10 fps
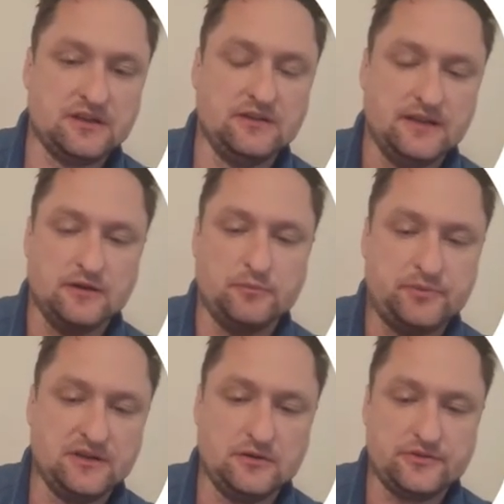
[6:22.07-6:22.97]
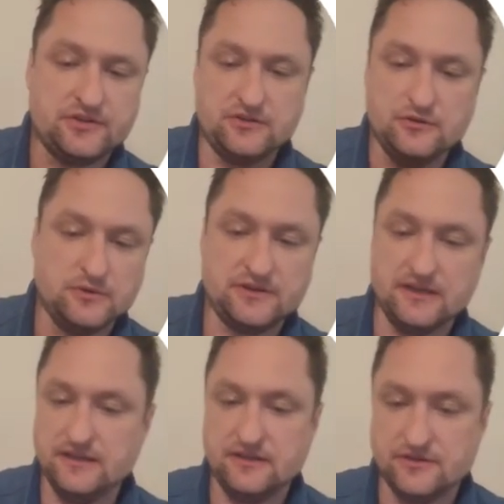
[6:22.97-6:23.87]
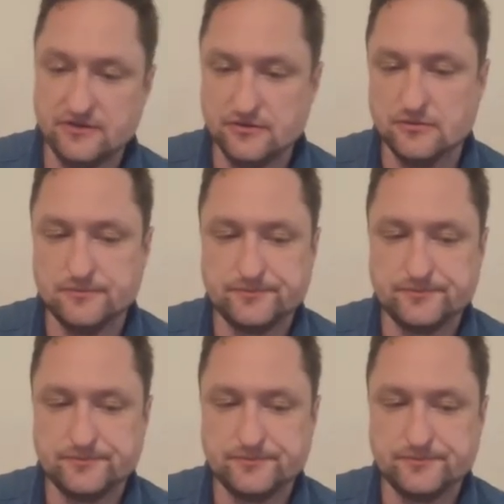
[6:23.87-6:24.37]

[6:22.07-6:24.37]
They are built to do what they need to do.